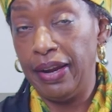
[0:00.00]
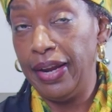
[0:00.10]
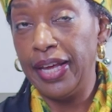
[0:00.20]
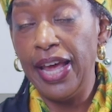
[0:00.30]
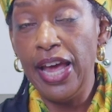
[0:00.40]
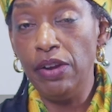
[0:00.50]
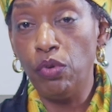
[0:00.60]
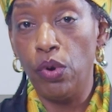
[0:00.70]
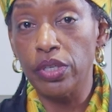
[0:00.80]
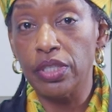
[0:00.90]
In a can, of
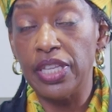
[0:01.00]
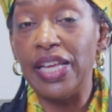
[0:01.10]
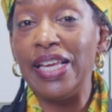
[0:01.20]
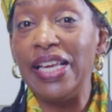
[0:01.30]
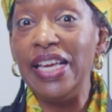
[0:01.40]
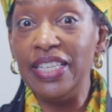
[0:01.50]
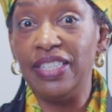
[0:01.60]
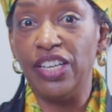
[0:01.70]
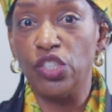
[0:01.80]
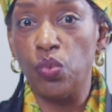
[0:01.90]
course, the
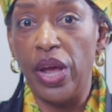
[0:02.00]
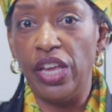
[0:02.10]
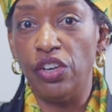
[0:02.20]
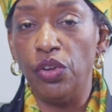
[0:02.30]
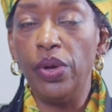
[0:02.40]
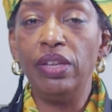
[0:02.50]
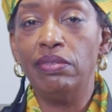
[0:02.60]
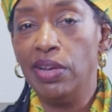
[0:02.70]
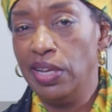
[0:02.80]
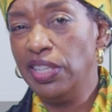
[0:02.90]
easiest way to do
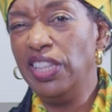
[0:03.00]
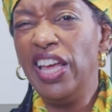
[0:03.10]
it.